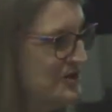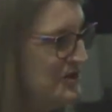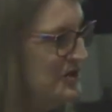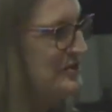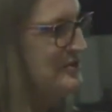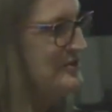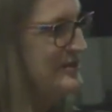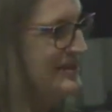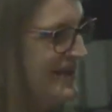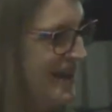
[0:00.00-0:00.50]
to
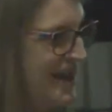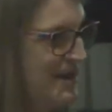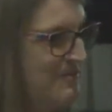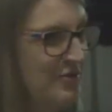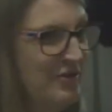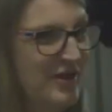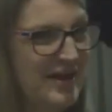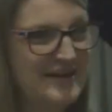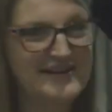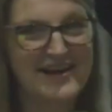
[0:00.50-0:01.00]
your
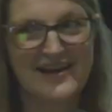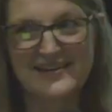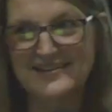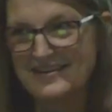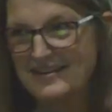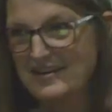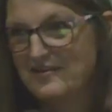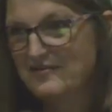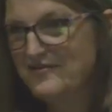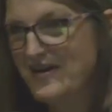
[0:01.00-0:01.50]
table. I'd like
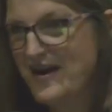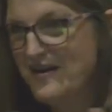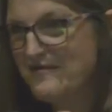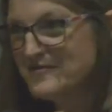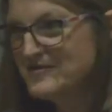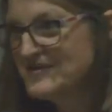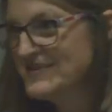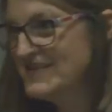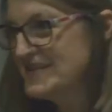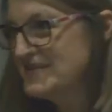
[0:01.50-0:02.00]
to get 5
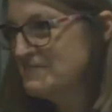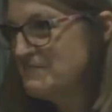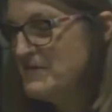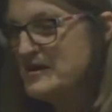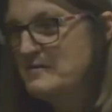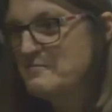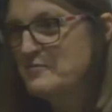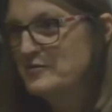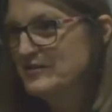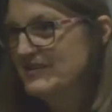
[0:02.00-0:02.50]
or 6
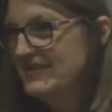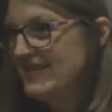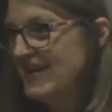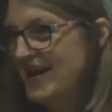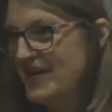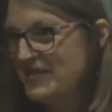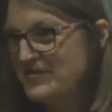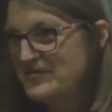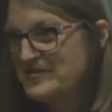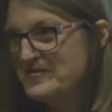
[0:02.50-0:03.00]
people
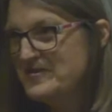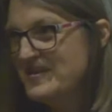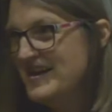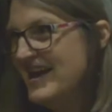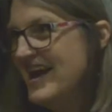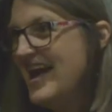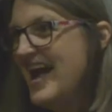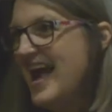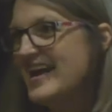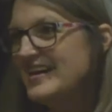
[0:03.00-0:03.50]
together,
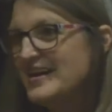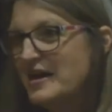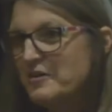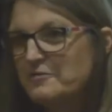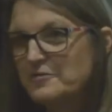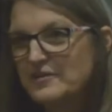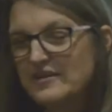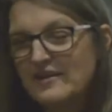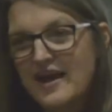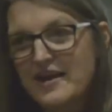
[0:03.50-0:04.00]
and
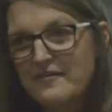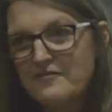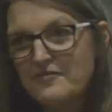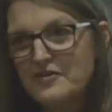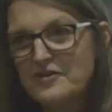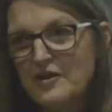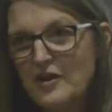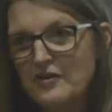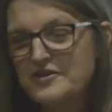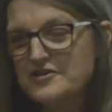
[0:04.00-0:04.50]
I would like for
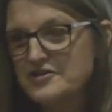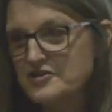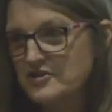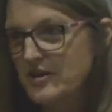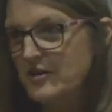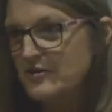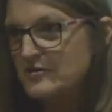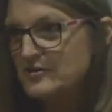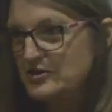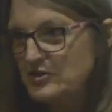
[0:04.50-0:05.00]
y'all to
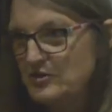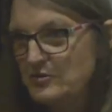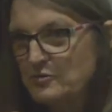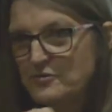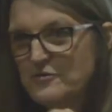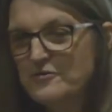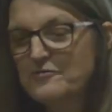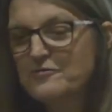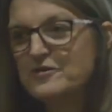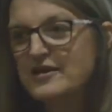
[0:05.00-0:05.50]
share 2
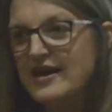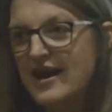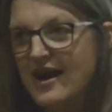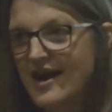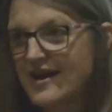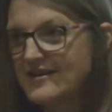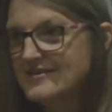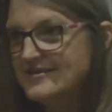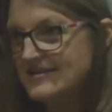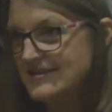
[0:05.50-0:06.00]
or 3
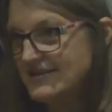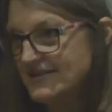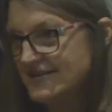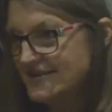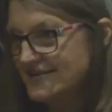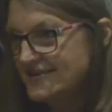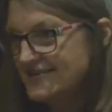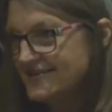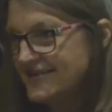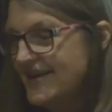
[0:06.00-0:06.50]

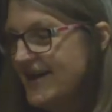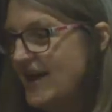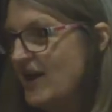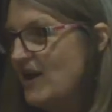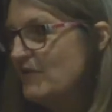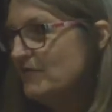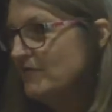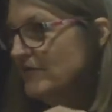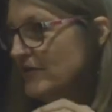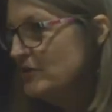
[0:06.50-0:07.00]
ideas
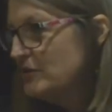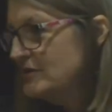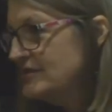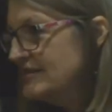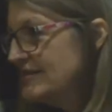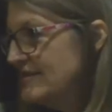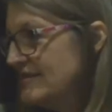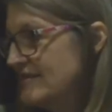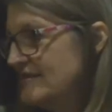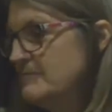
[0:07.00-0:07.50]
of little
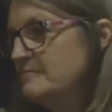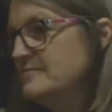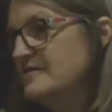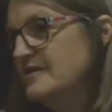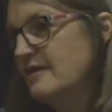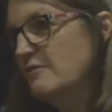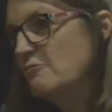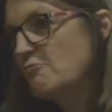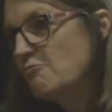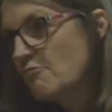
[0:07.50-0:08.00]
systems
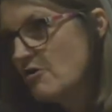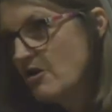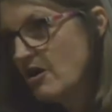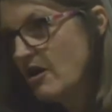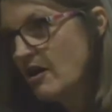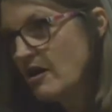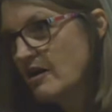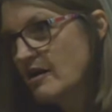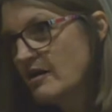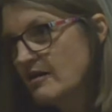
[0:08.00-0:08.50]
that
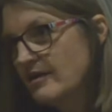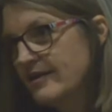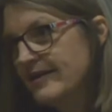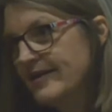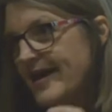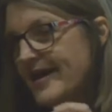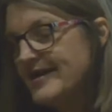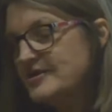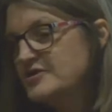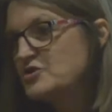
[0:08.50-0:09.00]
work
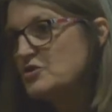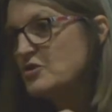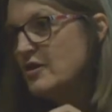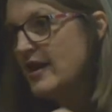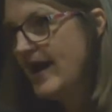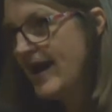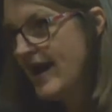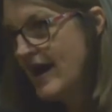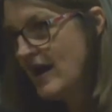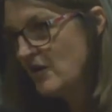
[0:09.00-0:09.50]
at your
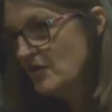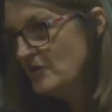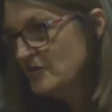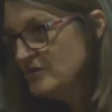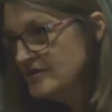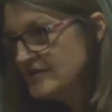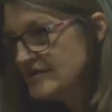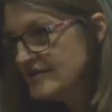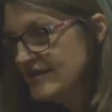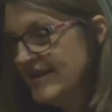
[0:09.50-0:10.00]

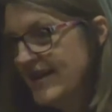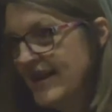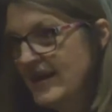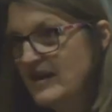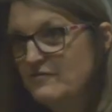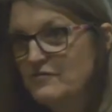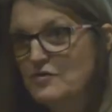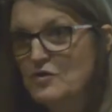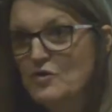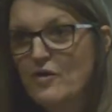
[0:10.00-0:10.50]
house.
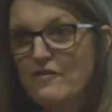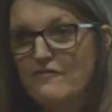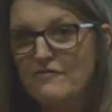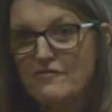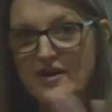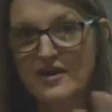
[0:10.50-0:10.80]
And if you're a